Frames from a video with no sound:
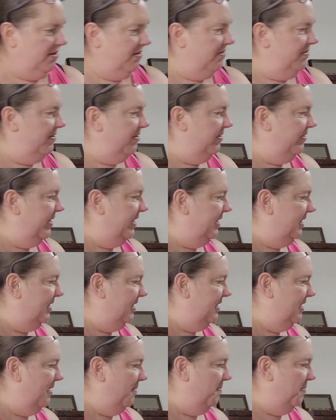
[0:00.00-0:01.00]
Oh no,
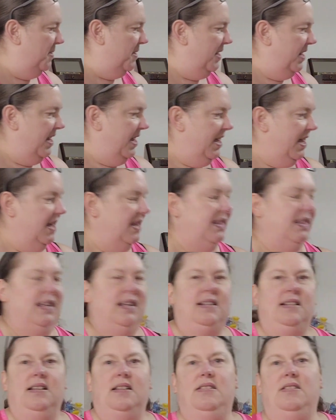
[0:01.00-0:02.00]
that's separate.
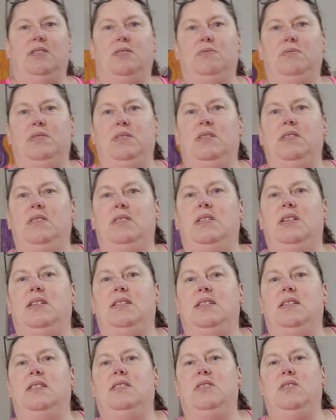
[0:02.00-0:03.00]
That's its own
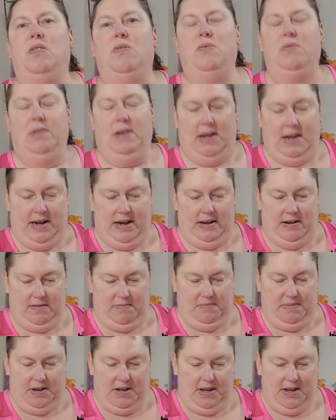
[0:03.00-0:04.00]

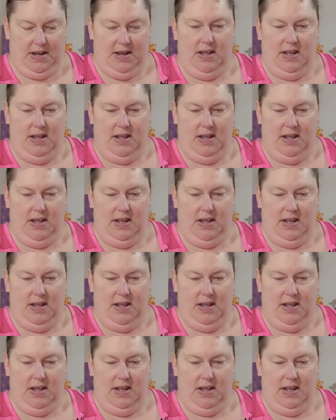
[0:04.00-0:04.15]
item.